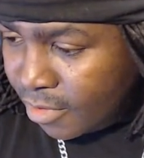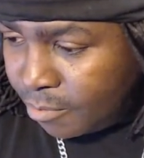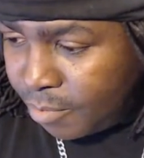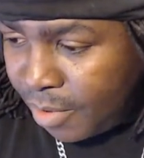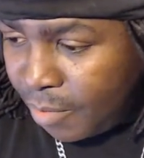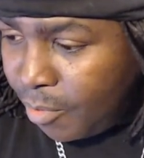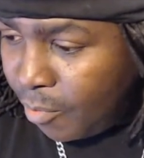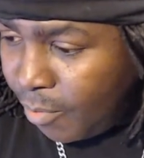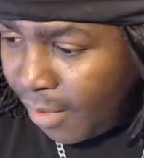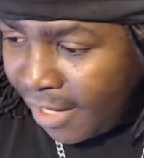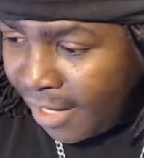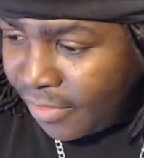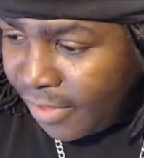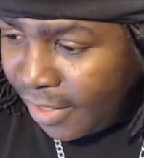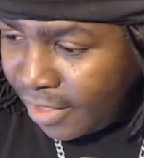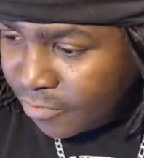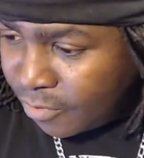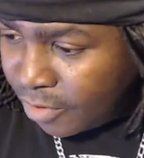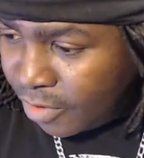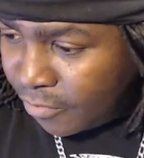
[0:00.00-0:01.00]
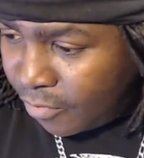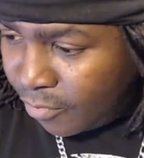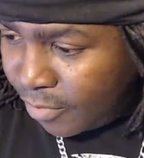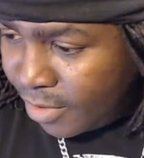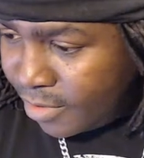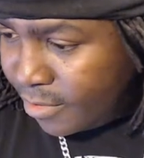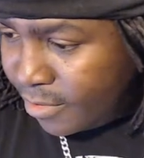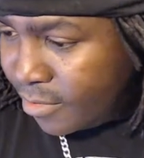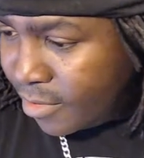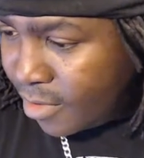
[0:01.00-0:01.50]
people buy things for different
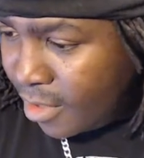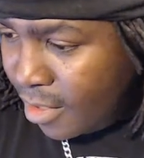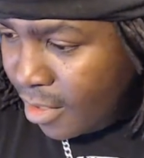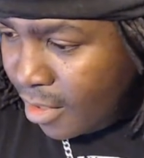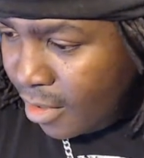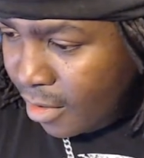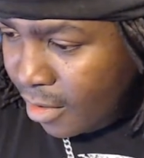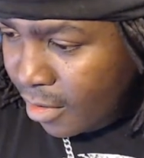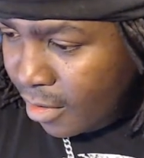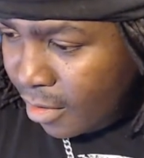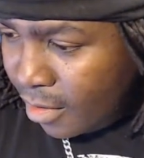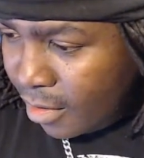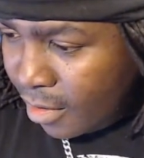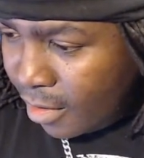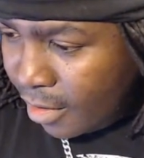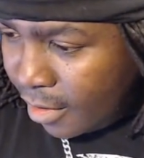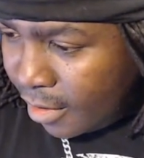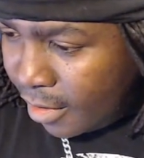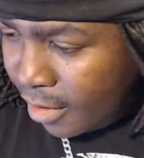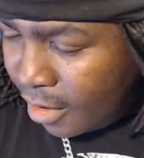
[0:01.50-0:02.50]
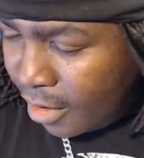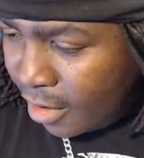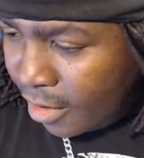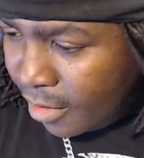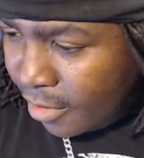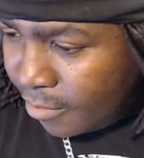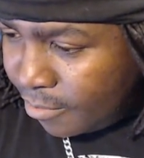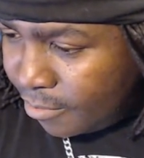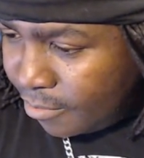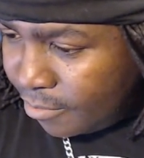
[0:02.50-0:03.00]
reasons.
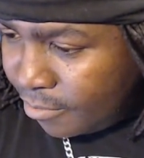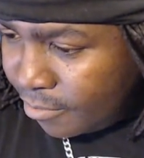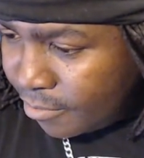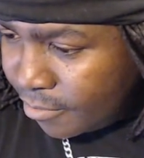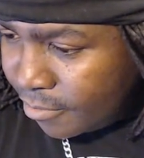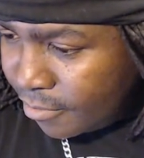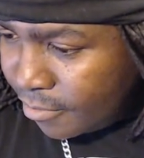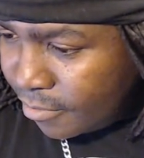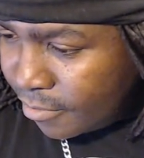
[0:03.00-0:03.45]
Um,